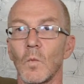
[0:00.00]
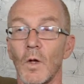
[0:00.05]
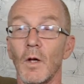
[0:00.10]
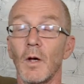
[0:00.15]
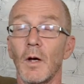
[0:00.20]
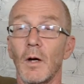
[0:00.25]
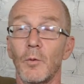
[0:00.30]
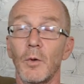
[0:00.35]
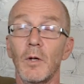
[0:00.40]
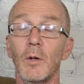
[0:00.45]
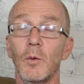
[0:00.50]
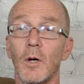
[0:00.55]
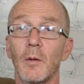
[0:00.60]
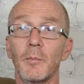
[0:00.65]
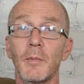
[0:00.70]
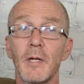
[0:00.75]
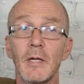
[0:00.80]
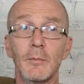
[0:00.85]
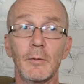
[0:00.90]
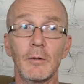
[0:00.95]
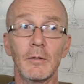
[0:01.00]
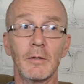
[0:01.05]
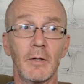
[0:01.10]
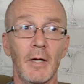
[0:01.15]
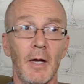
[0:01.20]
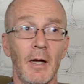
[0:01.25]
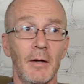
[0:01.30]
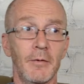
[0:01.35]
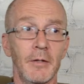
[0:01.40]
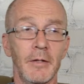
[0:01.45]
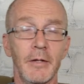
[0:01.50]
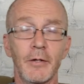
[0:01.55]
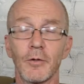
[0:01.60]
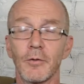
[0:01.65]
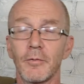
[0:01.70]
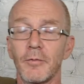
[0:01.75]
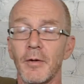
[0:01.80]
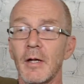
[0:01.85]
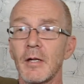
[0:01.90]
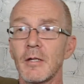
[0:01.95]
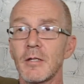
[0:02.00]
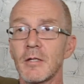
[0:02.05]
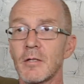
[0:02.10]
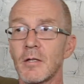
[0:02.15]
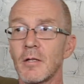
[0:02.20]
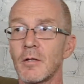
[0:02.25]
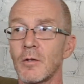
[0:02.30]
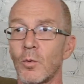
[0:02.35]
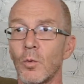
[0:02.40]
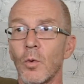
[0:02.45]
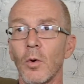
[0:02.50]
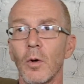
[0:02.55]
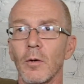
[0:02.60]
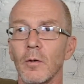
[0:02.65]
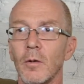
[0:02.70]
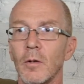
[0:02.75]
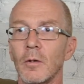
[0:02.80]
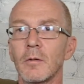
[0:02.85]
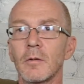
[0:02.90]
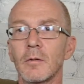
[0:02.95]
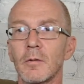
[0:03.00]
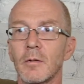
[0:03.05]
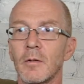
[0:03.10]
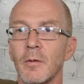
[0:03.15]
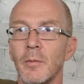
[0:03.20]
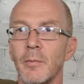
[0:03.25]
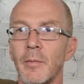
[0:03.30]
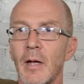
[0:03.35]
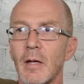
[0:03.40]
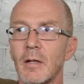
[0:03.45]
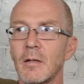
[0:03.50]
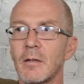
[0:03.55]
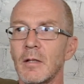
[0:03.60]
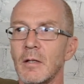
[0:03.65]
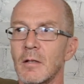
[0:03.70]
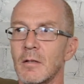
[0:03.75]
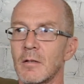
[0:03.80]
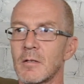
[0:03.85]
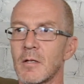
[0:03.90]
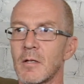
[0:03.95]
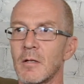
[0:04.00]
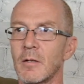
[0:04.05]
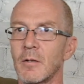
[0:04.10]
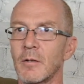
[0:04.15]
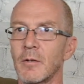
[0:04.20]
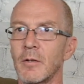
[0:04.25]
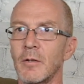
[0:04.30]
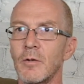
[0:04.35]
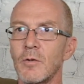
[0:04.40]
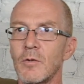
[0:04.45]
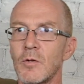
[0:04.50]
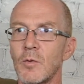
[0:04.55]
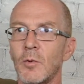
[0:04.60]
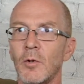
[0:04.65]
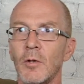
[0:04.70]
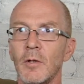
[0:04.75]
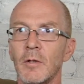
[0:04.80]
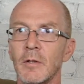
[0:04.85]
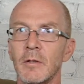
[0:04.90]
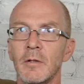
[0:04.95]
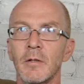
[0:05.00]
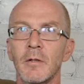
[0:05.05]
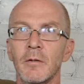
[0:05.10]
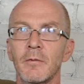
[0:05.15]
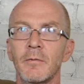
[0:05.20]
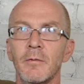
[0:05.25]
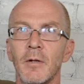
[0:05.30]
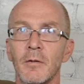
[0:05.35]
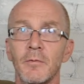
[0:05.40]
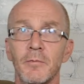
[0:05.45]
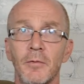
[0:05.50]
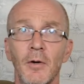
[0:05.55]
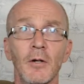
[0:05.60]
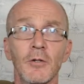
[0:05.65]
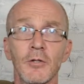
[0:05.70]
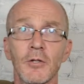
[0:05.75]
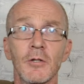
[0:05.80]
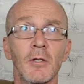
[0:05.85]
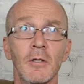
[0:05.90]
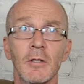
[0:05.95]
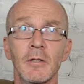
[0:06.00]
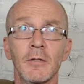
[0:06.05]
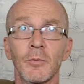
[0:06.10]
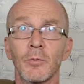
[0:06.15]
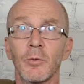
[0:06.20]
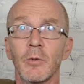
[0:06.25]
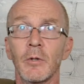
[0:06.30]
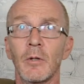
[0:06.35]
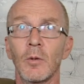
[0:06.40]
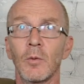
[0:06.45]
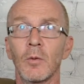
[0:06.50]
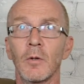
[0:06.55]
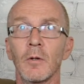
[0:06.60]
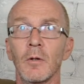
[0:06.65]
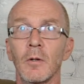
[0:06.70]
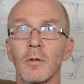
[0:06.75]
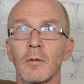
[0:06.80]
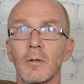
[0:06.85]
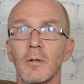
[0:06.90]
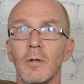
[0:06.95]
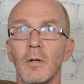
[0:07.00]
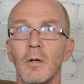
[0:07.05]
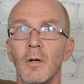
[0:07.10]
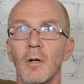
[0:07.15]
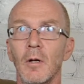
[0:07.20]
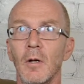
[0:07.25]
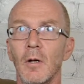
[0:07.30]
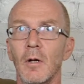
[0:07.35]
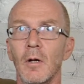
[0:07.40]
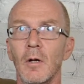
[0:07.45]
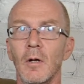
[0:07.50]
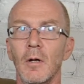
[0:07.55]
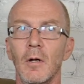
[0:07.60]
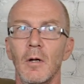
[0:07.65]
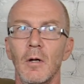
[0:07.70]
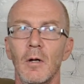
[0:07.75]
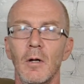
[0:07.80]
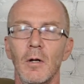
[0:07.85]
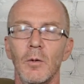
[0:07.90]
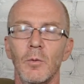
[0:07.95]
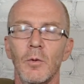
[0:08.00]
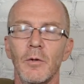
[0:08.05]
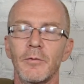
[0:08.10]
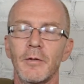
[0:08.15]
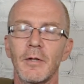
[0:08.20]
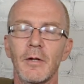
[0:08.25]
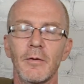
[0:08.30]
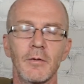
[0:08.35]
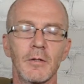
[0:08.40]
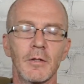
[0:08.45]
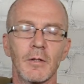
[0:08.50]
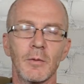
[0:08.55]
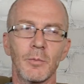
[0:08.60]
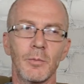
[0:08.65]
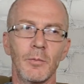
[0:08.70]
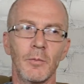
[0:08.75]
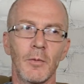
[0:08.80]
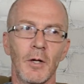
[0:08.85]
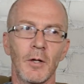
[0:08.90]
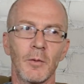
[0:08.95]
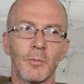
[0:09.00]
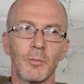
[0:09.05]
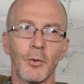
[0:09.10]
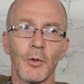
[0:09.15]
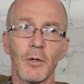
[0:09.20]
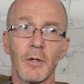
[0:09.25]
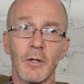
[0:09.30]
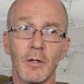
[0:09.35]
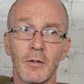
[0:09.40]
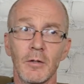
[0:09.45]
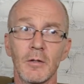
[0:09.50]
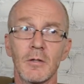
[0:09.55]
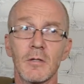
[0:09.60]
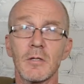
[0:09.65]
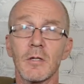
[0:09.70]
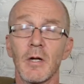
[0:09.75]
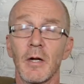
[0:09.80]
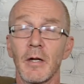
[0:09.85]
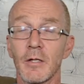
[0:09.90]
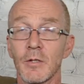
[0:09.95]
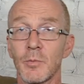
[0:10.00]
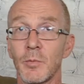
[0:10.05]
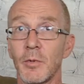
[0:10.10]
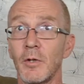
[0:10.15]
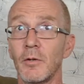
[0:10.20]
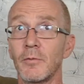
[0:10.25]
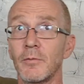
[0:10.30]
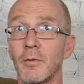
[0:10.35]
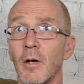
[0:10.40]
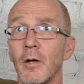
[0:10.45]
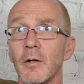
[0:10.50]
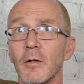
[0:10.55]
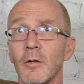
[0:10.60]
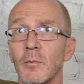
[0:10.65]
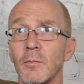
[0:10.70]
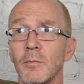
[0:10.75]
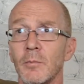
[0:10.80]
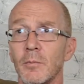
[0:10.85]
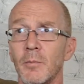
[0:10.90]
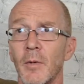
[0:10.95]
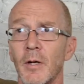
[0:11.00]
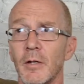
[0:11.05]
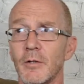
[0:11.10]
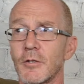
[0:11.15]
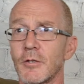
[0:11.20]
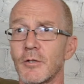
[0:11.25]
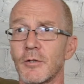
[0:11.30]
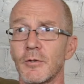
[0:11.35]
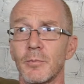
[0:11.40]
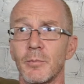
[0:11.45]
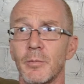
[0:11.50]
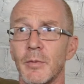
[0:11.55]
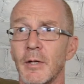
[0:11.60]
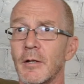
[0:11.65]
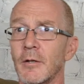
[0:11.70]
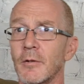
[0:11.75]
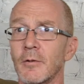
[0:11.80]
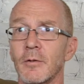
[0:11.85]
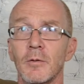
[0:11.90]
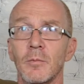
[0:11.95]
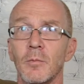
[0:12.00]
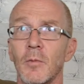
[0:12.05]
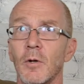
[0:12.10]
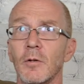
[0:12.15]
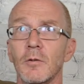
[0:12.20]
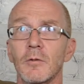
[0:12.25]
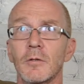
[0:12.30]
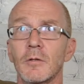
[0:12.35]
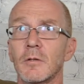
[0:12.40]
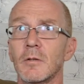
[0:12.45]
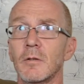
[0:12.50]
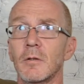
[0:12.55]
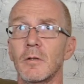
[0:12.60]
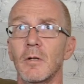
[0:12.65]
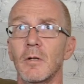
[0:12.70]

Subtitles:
Yeah, we want people to have an interface to the world, to make things that are usable and functional in the real world. We've given a pretty good size build volume, much bigger than most.